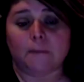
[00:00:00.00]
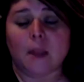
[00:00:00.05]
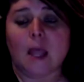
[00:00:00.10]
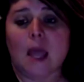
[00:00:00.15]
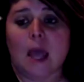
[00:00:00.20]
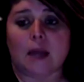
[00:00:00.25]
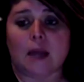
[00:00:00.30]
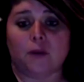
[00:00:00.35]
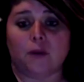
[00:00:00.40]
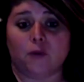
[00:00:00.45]

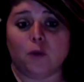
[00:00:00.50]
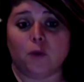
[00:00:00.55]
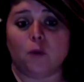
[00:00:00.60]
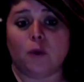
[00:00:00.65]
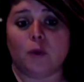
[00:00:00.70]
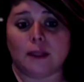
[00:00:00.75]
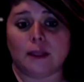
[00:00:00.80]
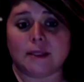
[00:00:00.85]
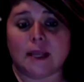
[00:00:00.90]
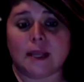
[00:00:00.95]
And if you
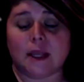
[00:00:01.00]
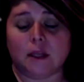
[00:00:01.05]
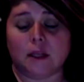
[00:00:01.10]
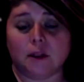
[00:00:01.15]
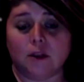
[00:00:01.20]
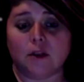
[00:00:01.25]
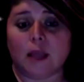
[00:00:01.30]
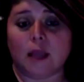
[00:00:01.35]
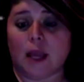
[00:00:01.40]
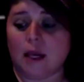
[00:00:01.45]
really take a
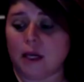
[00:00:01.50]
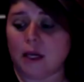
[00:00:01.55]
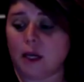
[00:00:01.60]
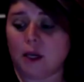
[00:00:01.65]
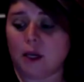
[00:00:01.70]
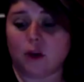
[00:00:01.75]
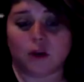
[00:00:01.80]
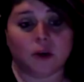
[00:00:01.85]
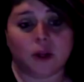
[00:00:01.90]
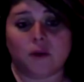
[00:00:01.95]
look at it,
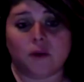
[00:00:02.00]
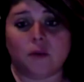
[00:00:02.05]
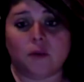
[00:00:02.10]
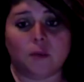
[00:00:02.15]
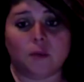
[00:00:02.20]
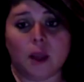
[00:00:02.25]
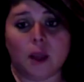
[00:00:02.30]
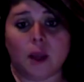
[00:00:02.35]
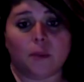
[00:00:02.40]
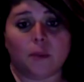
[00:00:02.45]
it could even
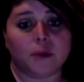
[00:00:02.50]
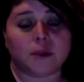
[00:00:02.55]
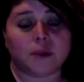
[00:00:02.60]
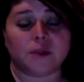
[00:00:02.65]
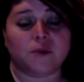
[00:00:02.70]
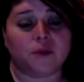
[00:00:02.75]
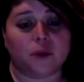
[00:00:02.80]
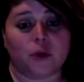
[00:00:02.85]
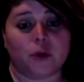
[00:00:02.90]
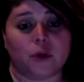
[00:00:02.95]
be upwards of
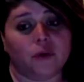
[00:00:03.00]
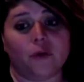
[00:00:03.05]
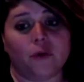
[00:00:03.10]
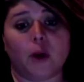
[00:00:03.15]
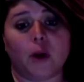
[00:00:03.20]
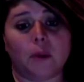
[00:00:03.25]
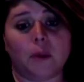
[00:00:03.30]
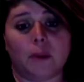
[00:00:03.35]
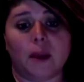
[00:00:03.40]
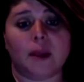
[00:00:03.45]
30,
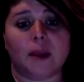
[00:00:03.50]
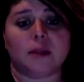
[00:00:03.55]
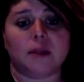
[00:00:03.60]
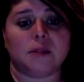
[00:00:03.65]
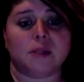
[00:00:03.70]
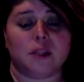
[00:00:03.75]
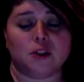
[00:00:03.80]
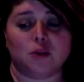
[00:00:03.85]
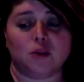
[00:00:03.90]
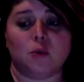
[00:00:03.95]
40 minutes
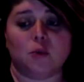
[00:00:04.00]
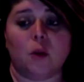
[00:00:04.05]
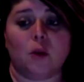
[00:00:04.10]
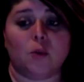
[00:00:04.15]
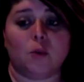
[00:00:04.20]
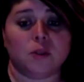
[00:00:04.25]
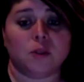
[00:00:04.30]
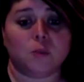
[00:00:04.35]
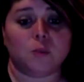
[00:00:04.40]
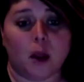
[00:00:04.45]
that you are
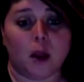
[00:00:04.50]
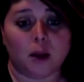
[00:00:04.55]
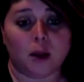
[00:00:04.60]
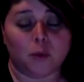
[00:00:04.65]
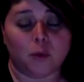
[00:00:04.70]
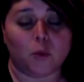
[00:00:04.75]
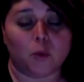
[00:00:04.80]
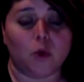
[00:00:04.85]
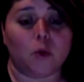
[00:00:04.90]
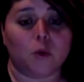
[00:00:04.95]

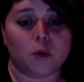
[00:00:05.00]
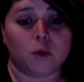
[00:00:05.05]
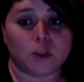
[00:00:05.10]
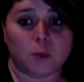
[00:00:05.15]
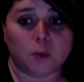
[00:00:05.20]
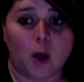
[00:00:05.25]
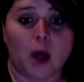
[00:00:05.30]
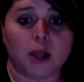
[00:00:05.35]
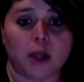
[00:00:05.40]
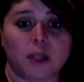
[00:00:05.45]

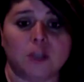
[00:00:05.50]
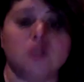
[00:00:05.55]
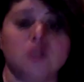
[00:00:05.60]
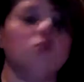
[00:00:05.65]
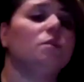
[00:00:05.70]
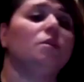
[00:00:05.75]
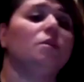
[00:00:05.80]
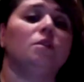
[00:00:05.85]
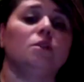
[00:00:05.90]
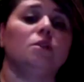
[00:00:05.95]
responding to
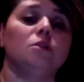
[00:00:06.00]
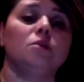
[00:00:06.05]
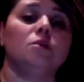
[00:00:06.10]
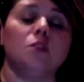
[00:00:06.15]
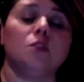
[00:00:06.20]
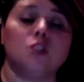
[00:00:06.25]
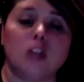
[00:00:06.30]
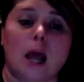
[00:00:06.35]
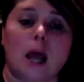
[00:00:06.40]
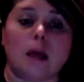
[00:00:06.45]

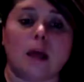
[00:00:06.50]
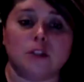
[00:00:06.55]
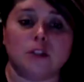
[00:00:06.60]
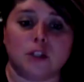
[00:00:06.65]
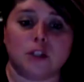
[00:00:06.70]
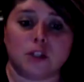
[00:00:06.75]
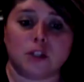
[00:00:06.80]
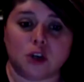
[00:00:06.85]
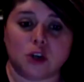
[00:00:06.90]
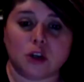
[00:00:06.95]
the
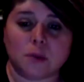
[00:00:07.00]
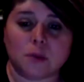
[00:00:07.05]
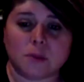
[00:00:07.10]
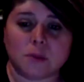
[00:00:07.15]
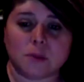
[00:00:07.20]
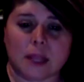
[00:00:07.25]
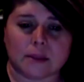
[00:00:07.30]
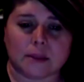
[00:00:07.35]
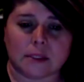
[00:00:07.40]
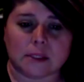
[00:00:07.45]
challenging
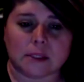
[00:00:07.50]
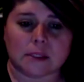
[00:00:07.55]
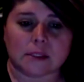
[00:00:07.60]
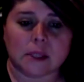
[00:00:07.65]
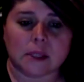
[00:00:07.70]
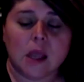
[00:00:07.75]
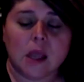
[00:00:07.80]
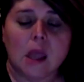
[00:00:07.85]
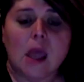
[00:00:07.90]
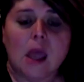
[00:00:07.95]

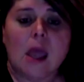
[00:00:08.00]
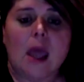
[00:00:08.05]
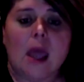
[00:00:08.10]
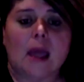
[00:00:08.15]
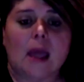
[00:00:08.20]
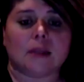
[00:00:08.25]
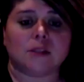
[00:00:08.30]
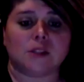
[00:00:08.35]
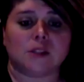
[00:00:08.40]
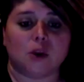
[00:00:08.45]
circumstances.
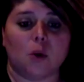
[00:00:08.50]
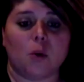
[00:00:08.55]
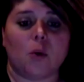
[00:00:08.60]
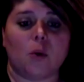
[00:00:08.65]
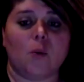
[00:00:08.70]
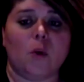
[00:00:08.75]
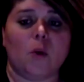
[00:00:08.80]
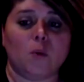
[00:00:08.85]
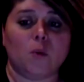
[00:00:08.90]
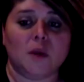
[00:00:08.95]
And so
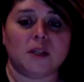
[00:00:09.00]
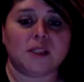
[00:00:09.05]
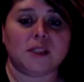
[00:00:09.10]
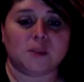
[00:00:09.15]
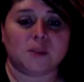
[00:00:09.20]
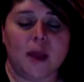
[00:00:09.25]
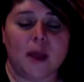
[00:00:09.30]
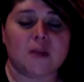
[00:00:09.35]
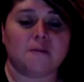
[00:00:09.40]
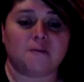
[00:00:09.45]
when we
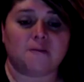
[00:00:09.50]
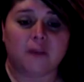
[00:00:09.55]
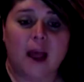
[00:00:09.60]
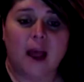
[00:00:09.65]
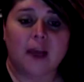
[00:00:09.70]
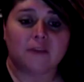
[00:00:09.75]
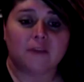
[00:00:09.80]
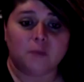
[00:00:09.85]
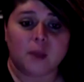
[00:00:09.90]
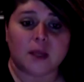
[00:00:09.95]
spend
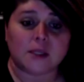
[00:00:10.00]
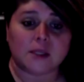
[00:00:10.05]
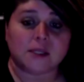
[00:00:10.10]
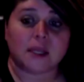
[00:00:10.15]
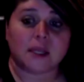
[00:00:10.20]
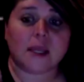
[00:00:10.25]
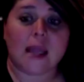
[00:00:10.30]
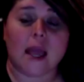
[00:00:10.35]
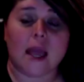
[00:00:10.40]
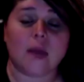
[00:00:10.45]
5 minutes,
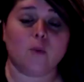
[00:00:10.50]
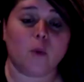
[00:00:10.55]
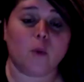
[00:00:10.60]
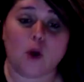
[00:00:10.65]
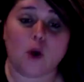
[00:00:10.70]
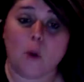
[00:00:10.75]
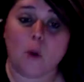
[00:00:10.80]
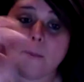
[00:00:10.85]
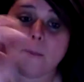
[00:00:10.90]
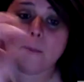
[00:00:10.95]
again, we
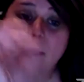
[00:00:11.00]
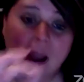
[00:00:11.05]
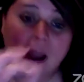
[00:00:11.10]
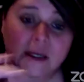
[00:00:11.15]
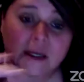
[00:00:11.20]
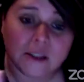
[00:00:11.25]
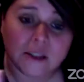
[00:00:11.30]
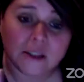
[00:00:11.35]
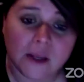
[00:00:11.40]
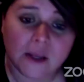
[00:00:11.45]
go
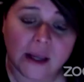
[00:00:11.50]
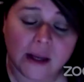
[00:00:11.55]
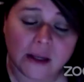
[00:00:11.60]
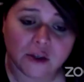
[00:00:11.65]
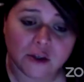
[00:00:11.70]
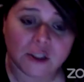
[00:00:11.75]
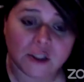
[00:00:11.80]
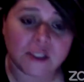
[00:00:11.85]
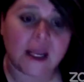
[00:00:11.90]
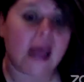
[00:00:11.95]
back to the
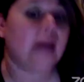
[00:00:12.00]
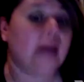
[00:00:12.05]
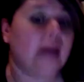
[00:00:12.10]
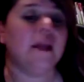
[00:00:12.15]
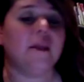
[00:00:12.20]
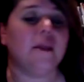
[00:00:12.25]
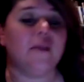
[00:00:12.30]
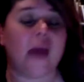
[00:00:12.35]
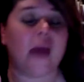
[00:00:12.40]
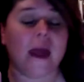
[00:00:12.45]

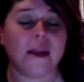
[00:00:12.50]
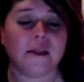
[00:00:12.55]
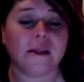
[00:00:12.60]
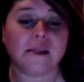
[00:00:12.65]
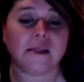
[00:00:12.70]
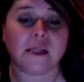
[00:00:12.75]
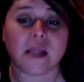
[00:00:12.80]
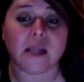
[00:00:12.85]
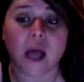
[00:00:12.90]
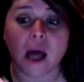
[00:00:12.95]
understanding that it's
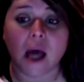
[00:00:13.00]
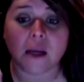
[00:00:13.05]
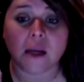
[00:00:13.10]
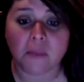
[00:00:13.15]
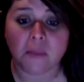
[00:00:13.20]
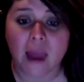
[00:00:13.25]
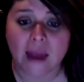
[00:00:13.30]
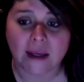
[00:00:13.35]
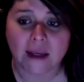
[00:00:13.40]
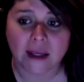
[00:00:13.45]
an
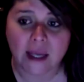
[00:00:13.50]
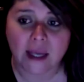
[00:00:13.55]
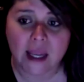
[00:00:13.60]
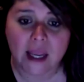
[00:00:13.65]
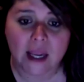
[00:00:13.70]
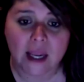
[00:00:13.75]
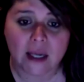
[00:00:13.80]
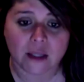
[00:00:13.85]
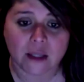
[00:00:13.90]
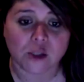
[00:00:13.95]
unmet need.